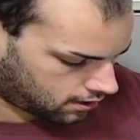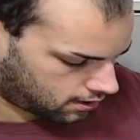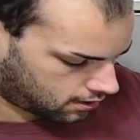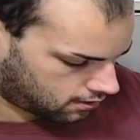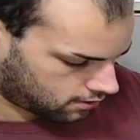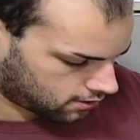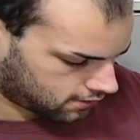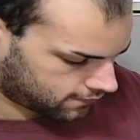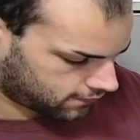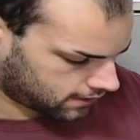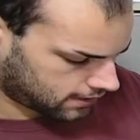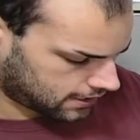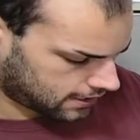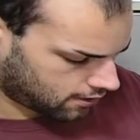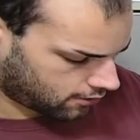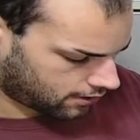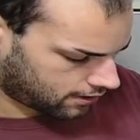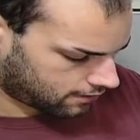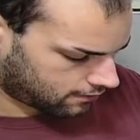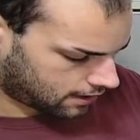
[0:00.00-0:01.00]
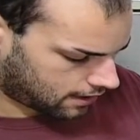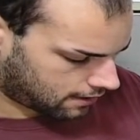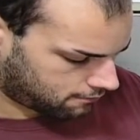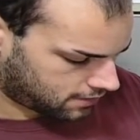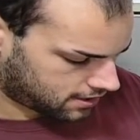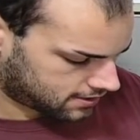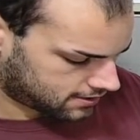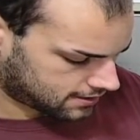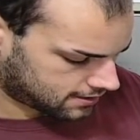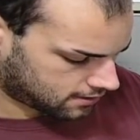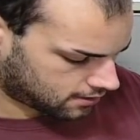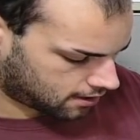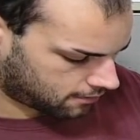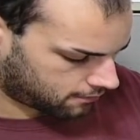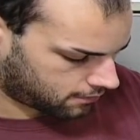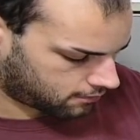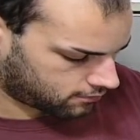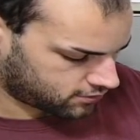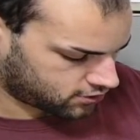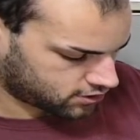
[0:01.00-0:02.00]
It's funny how I messed that up. I
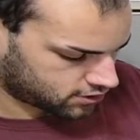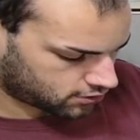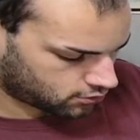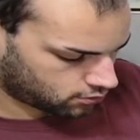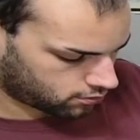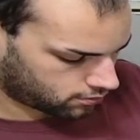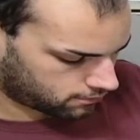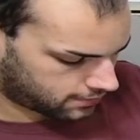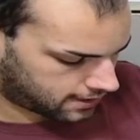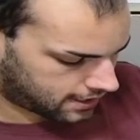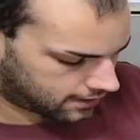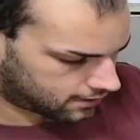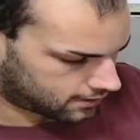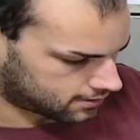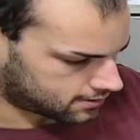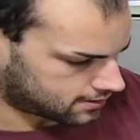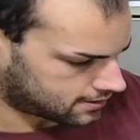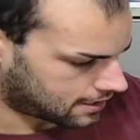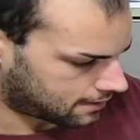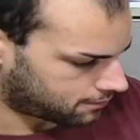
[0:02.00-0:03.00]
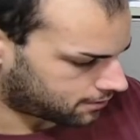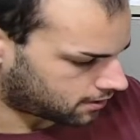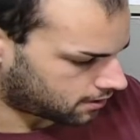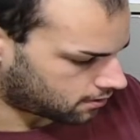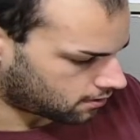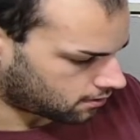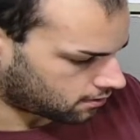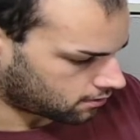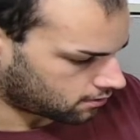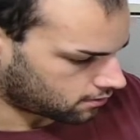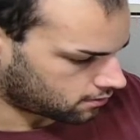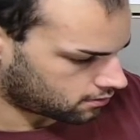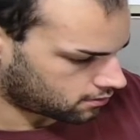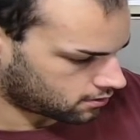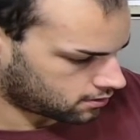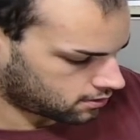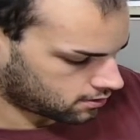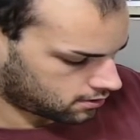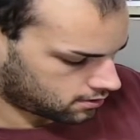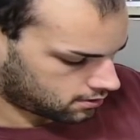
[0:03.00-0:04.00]
was just going back on a step here.
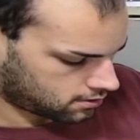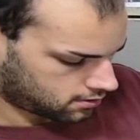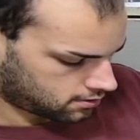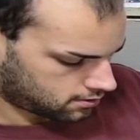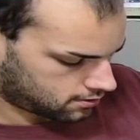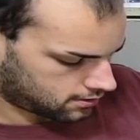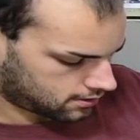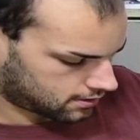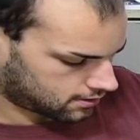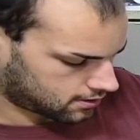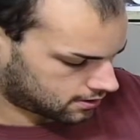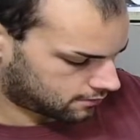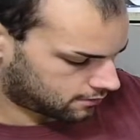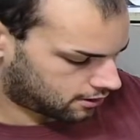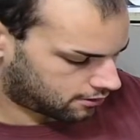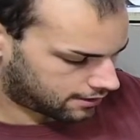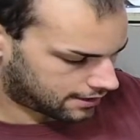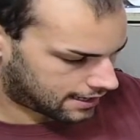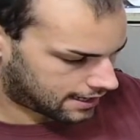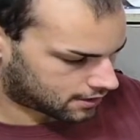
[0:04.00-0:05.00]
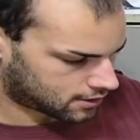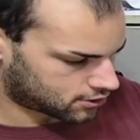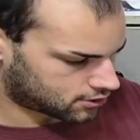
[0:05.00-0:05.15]
And like somehow I